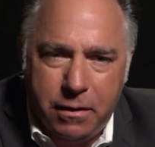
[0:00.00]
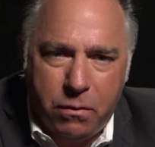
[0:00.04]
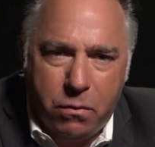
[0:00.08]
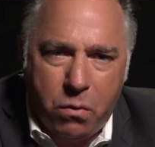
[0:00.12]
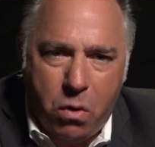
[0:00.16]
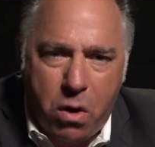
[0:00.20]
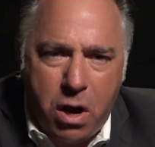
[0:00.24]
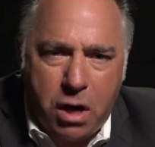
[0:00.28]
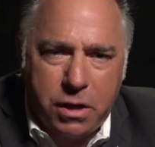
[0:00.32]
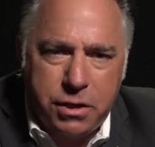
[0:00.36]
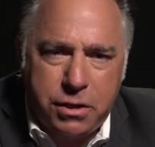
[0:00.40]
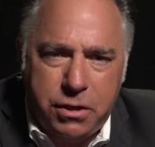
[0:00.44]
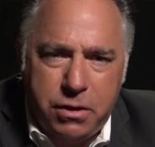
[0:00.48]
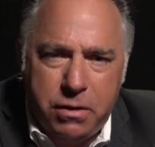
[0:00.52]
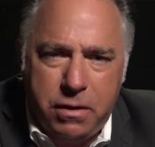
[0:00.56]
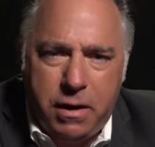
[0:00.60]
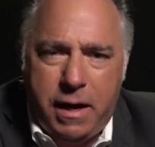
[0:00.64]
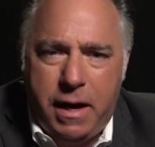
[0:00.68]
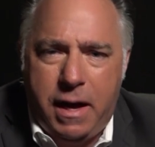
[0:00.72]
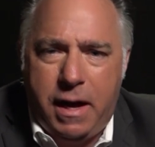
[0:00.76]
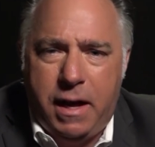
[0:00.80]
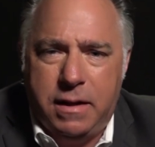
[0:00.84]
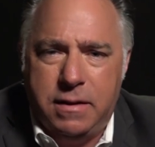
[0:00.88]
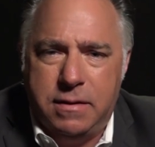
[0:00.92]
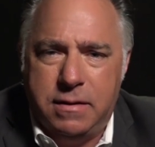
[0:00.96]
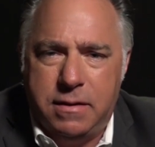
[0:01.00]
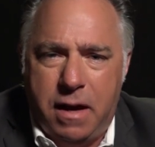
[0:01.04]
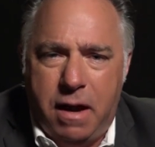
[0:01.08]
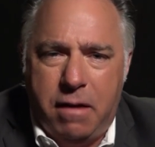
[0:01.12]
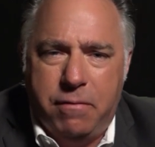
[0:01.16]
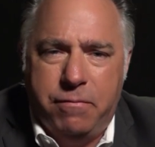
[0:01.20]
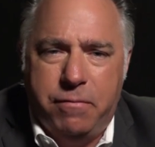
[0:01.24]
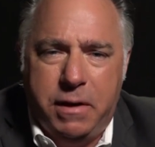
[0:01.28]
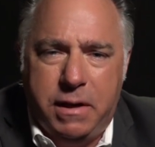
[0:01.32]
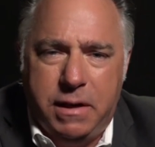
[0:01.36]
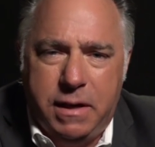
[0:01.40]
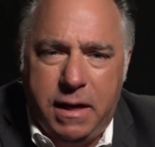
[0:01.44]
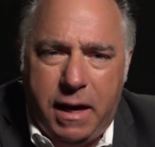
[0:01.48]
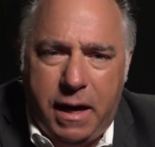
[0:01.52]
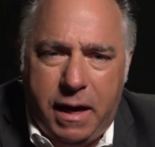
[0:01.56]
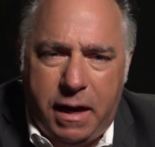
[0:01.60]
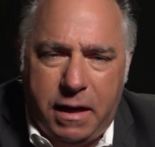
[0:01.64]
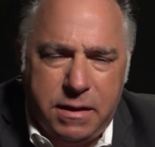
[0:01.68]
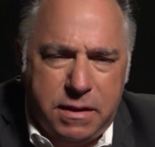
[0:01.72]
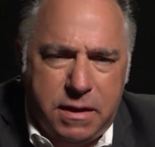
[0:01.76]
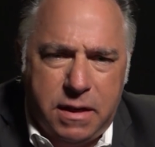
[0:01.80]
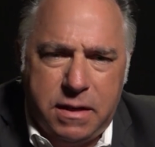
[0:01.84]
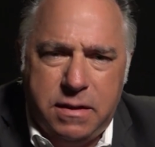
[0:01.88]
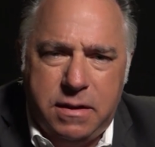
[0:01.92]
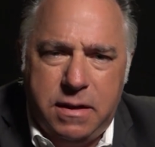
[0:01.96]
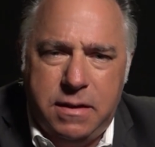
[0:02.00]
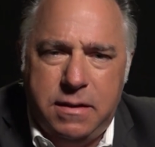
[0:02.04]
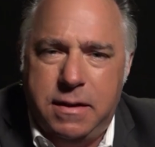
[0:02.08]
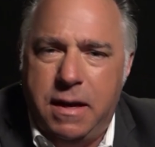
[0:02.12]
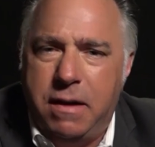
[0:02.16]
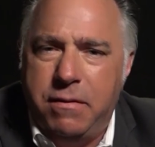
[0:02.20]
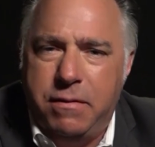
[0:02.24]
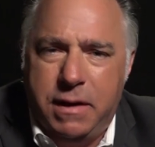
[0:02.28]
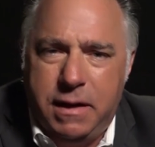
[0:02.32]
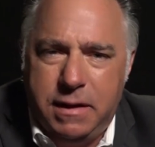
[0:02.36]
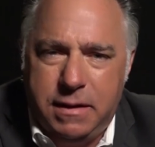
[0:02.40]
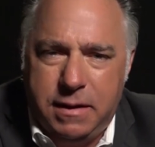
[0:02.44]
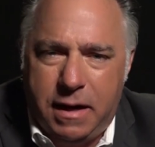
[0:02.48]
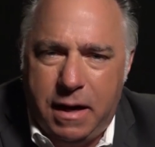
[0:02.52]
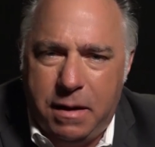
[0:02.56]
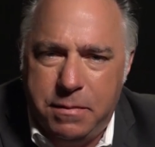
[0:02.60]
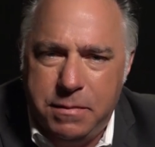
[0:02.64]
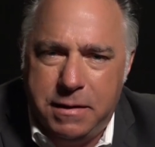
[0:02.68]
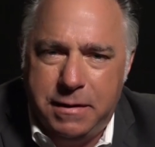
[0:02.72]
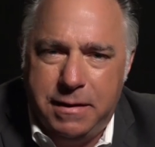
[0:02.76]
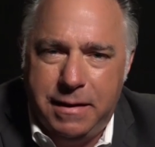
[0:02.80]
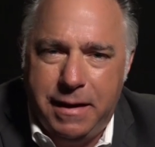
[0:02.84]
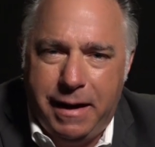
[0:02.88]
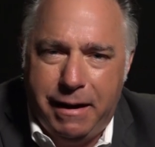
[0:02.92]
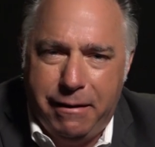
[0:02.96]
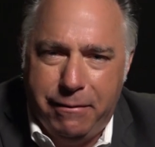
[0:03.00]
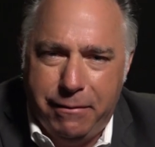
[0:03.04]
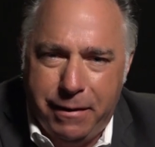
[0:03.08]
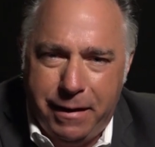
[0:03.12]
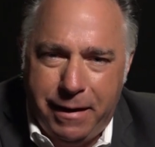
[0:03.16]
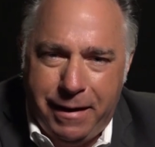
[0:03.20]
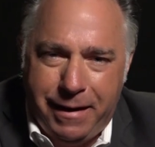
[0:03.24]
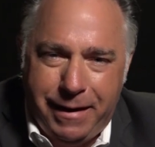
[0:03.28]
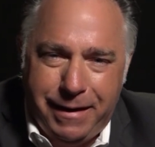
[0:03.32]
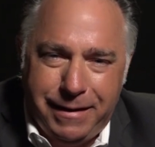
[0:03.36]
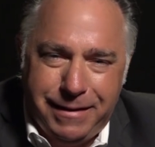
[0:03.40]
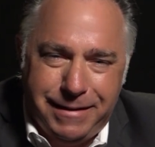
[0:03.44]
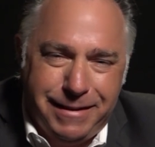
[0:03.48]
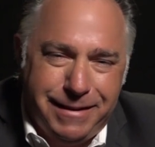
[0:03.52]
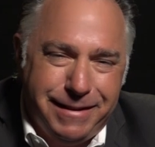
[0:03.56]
Wash your hands every day, 60, 70 times a day, right?